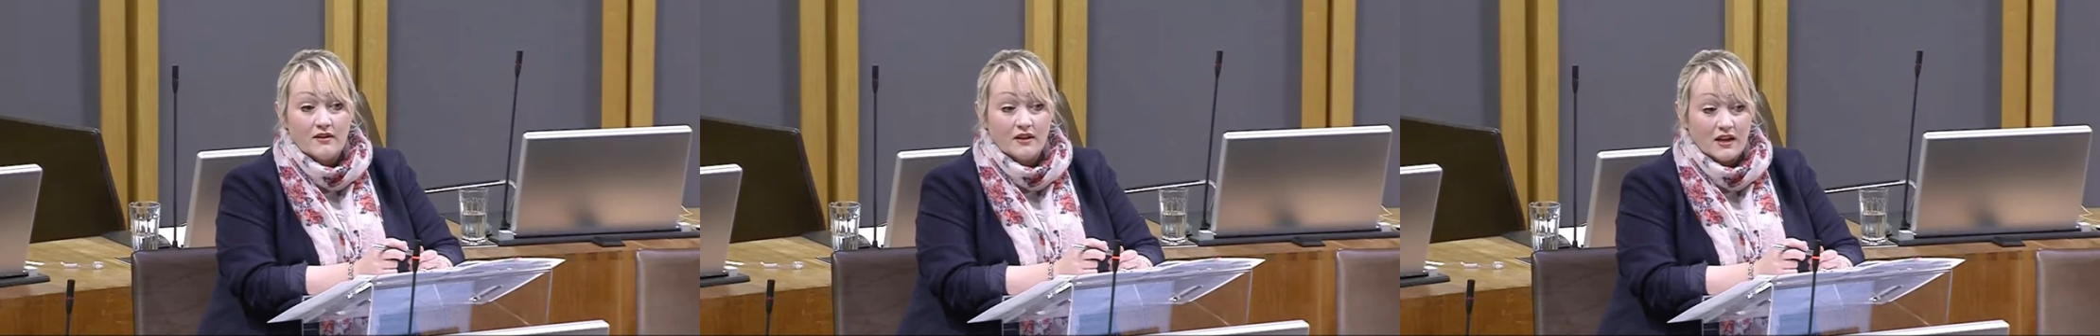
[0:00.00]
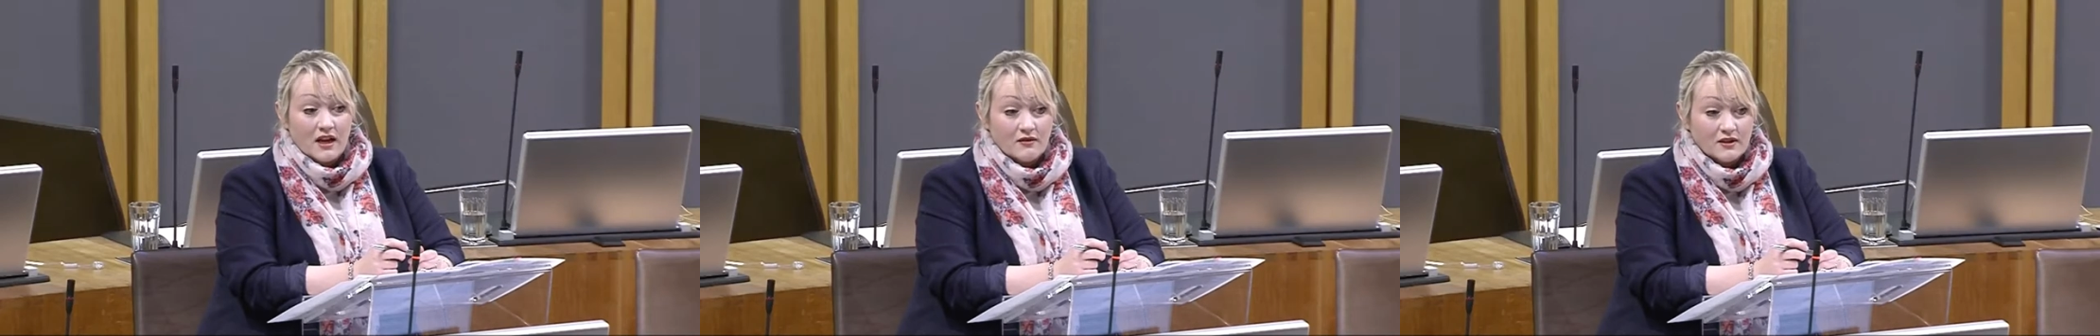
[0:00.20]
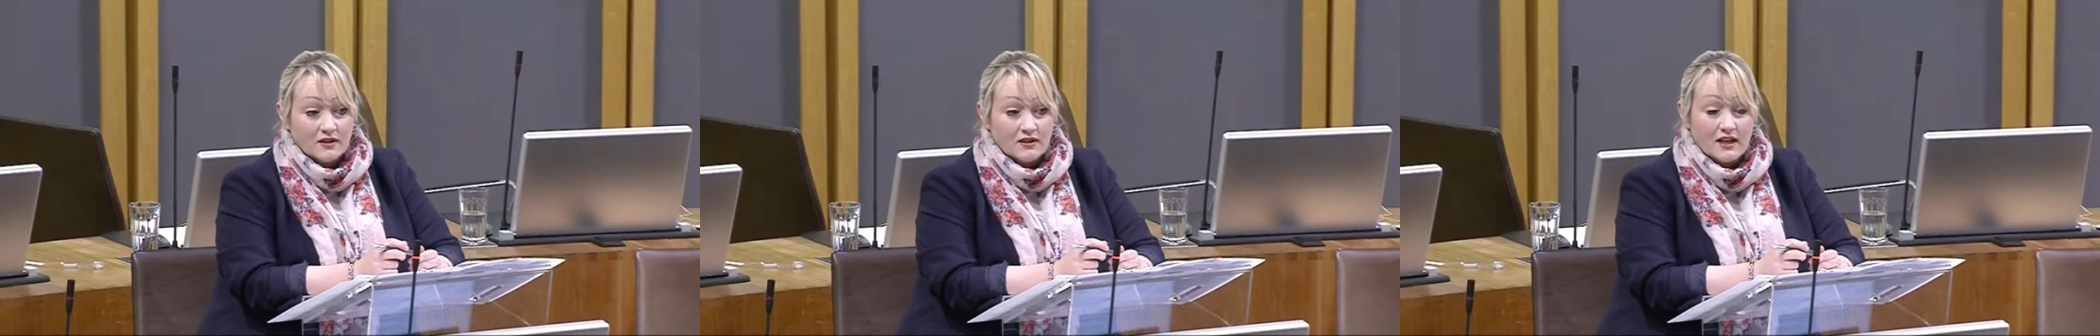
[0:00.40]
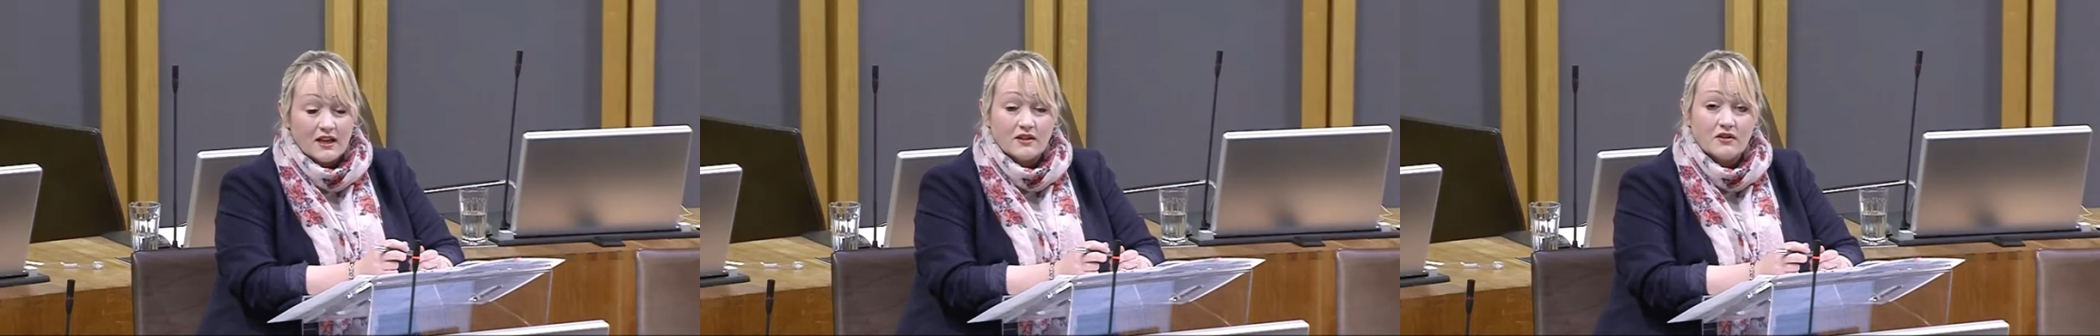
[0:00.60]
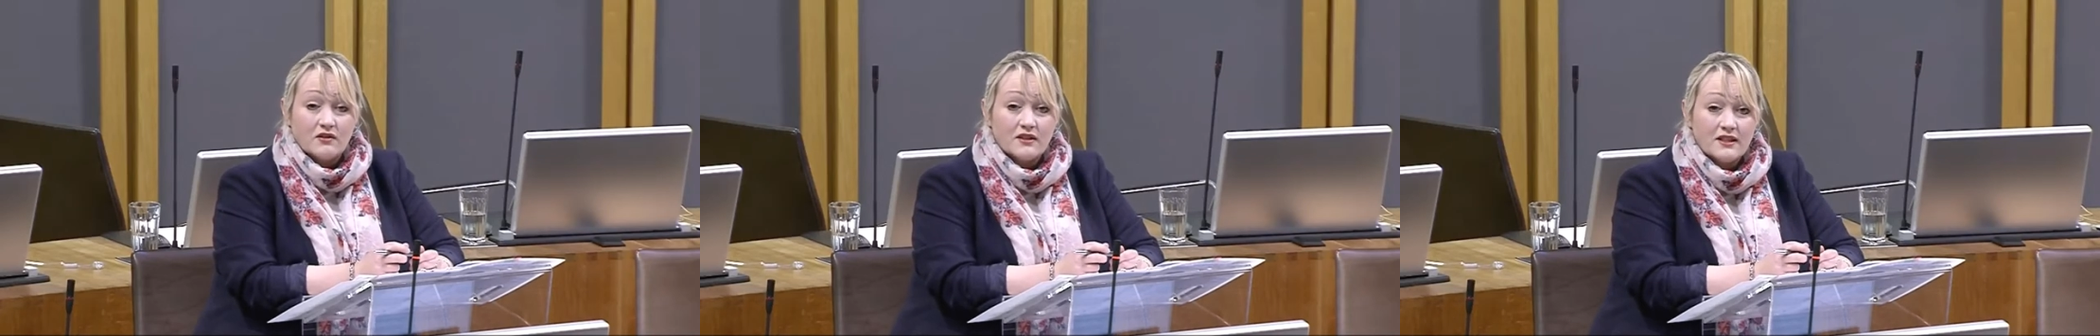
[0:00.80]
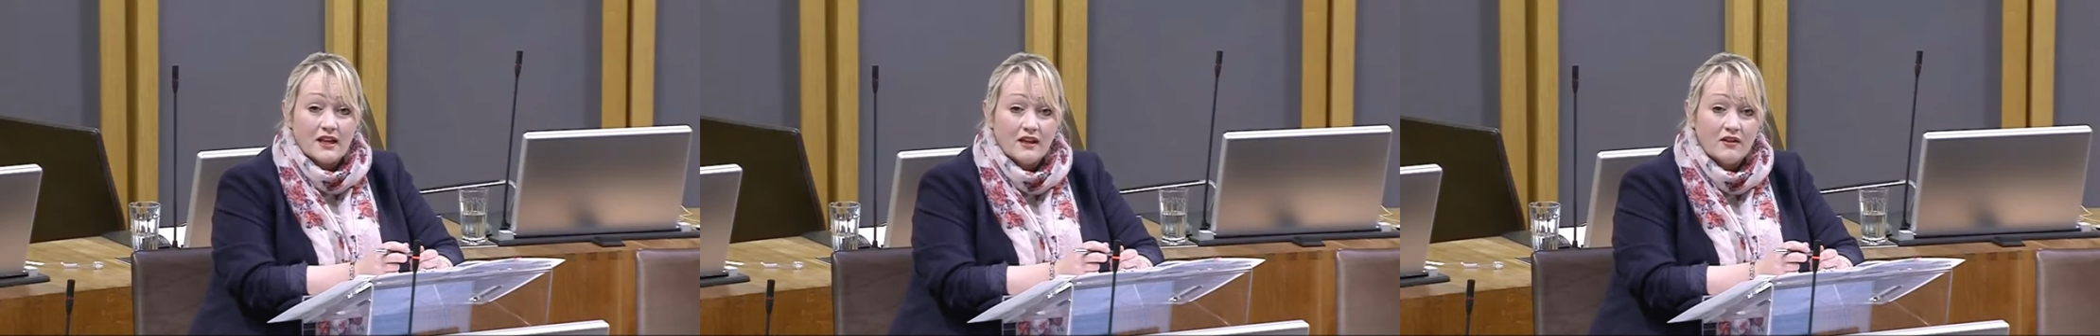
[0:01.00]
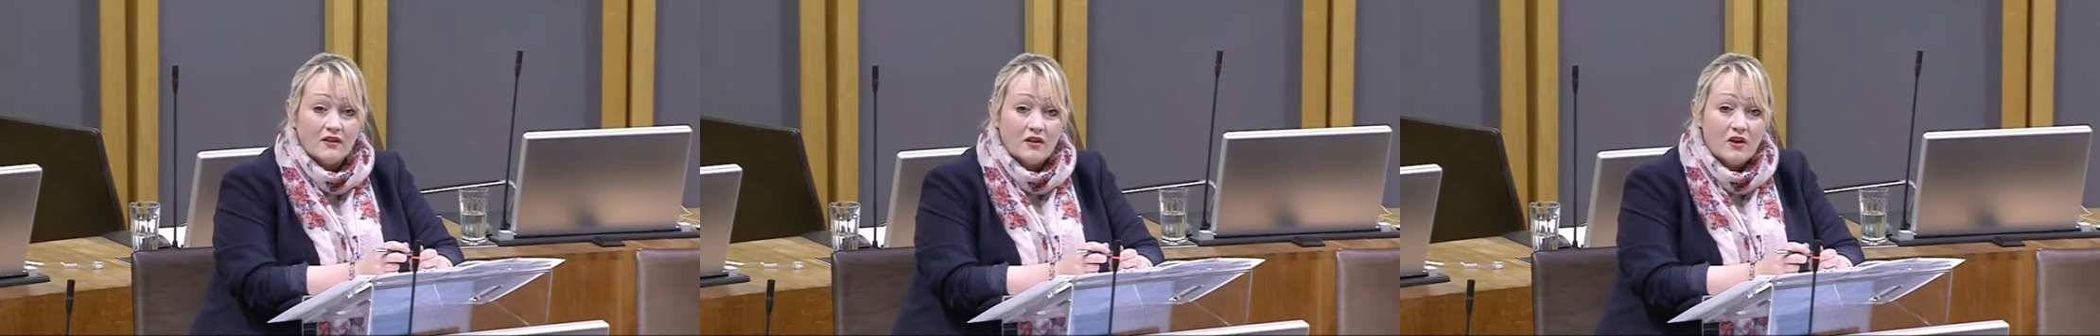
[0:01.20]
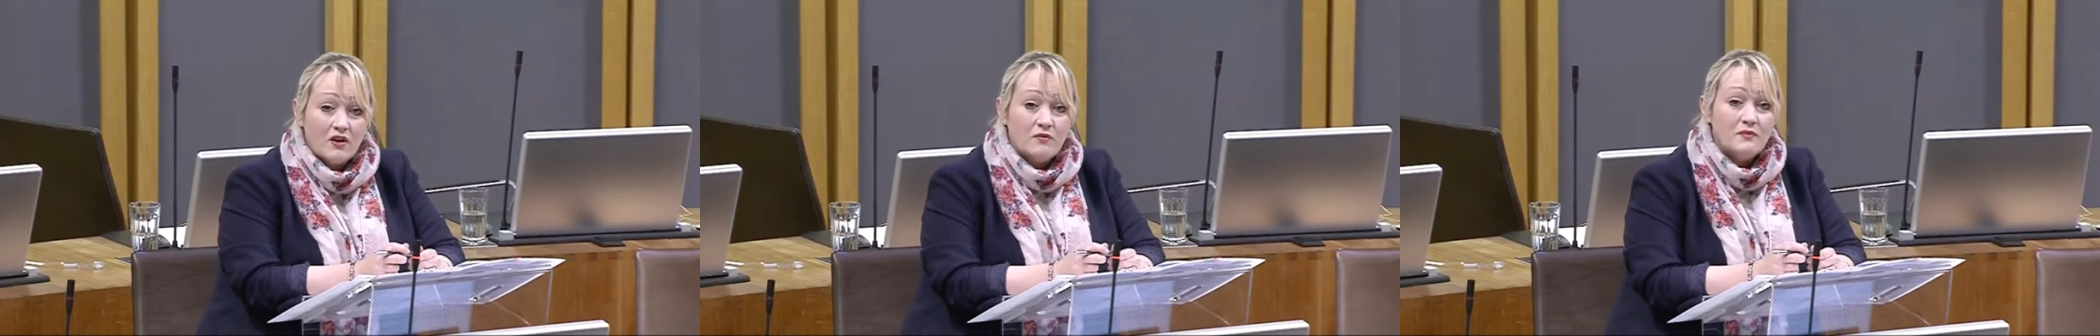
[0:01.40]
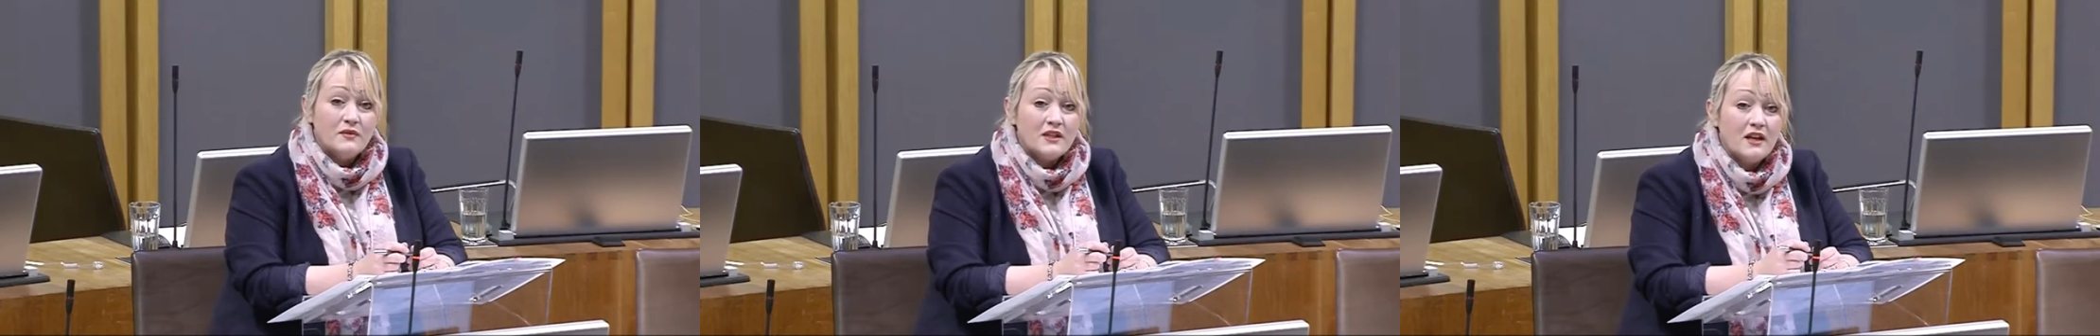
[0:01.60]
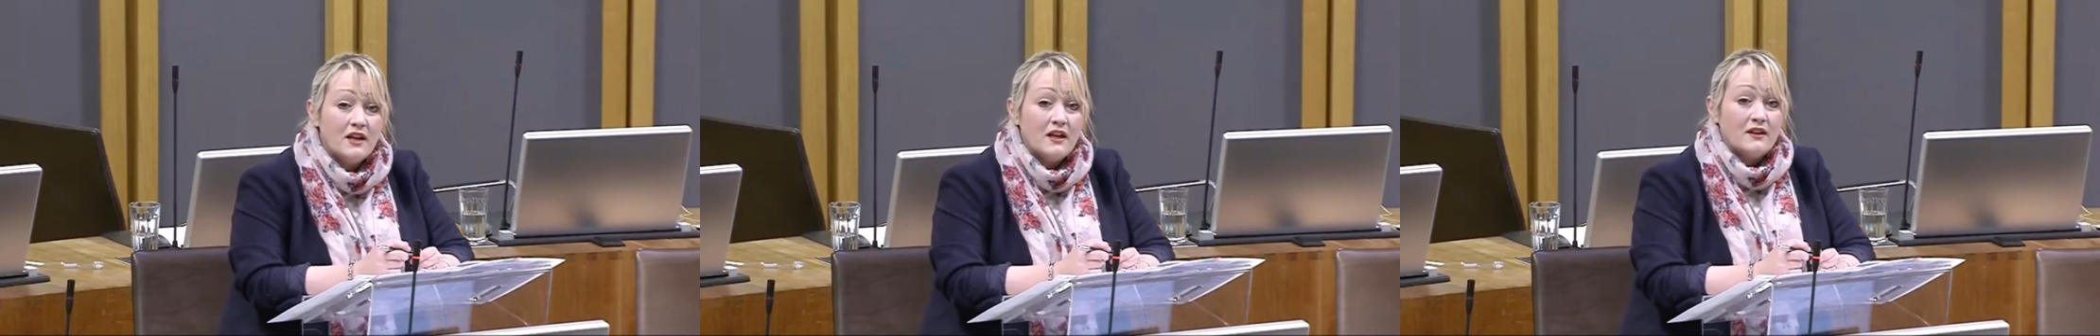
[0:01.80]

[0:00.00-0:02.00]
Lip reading: the council tax on second homes.